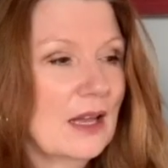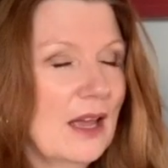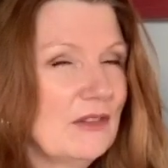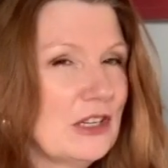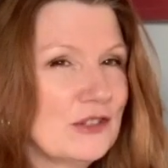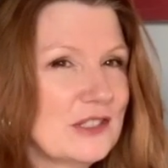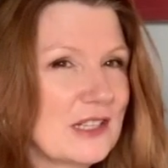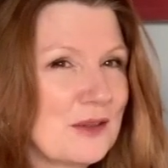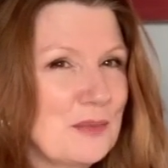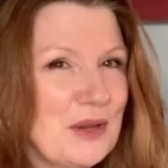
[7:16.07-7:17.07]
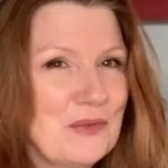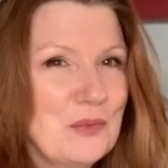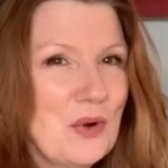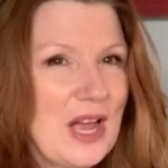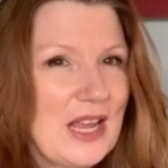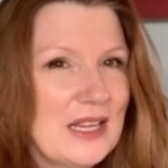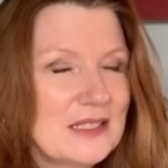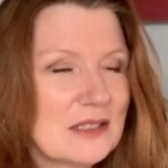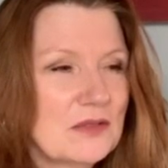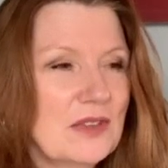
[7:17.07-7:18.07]
having lost a little bit of weight,
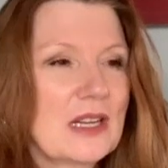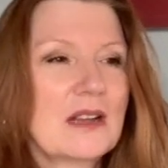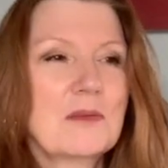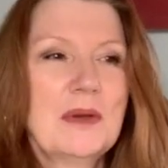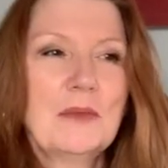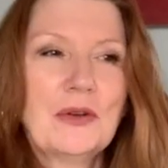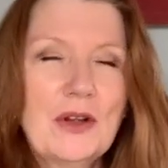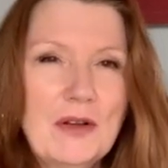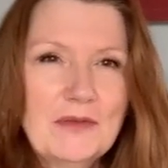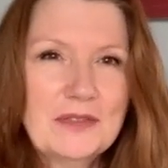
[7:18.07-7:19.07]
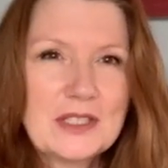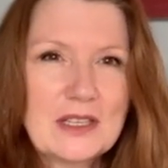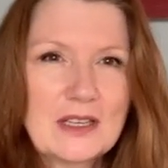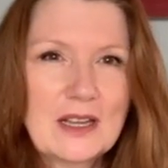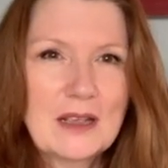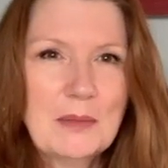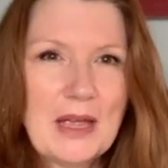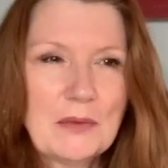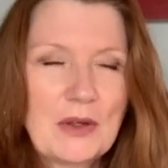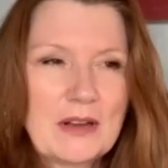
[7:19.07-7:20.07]
I was feeling a bit more confident
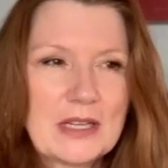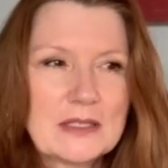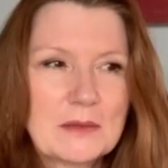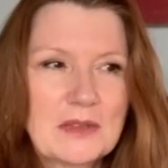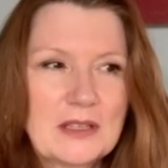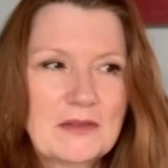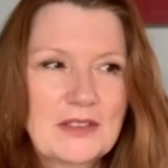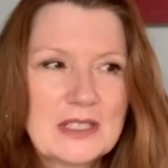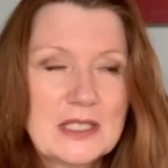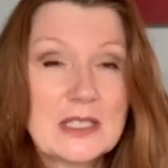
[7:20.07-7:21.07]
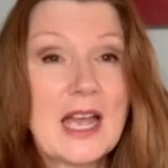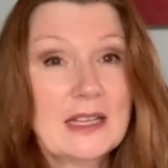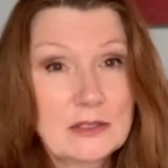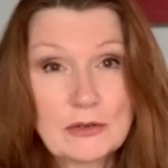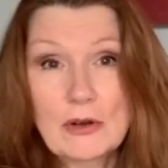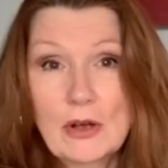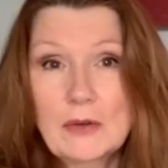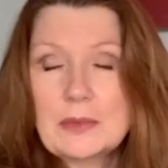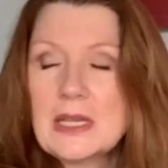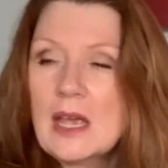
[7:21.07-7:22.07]
about wearing something fitted and
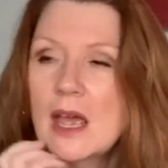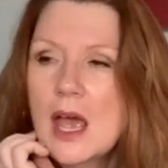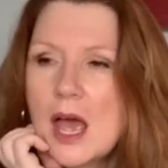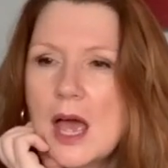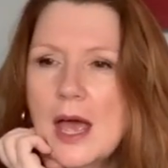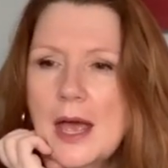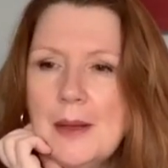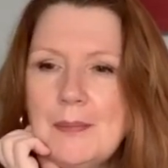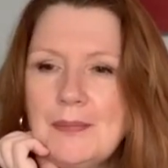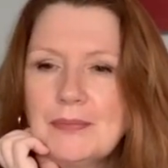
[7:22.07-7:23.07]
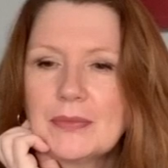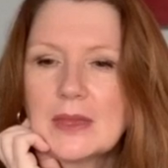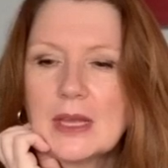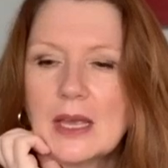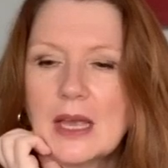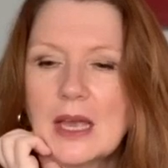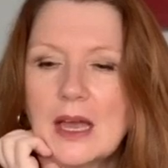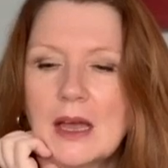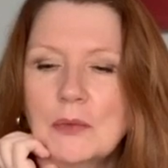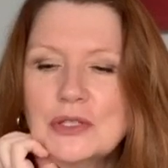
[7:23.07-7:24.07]
cropped. Um,
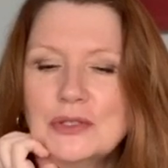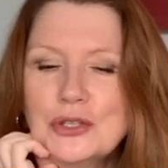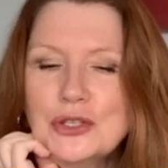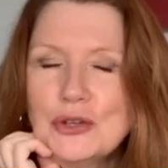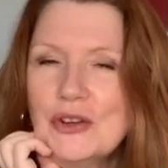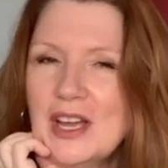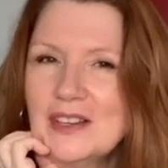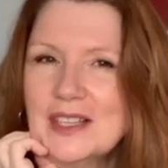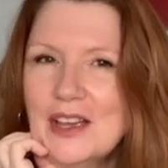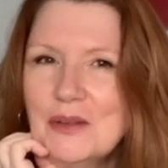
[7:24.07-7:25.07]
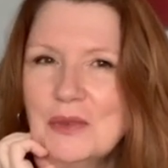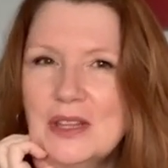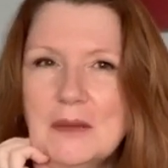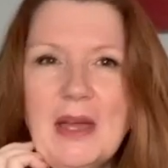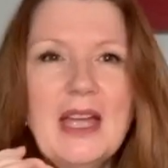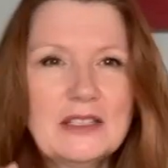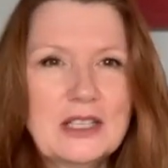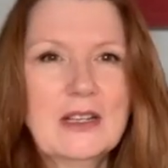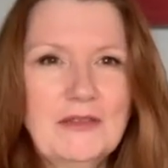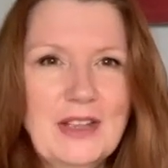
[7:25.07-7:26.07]
I wasn't sure how I'd get on with it, but
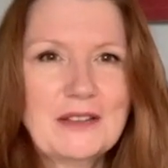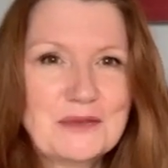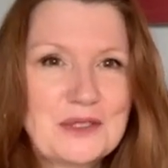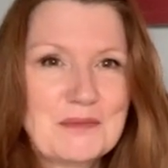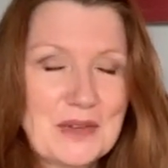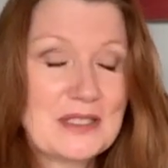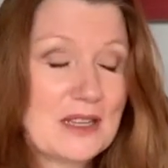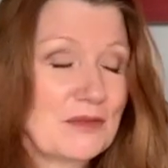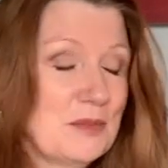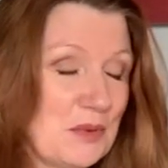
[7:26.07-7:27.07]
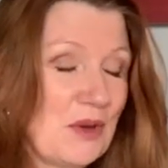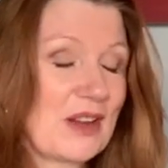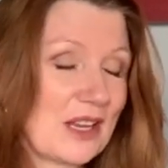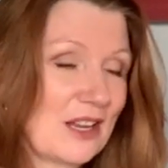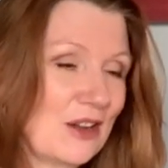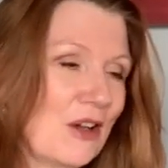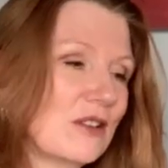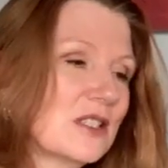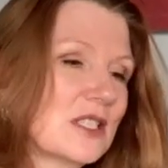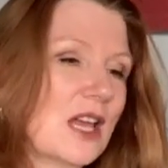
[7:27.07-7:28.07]
actually I found myself to be wearing it a
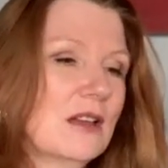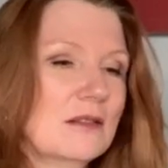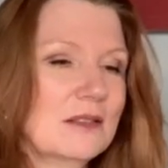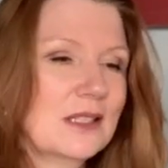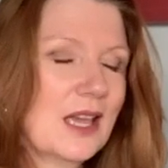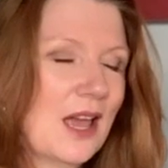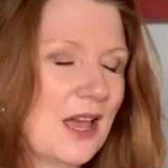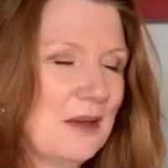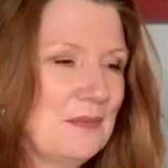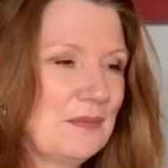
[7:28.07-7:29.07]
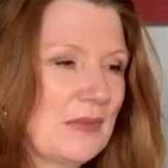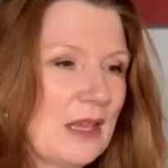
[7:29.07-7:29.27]
lot. So um,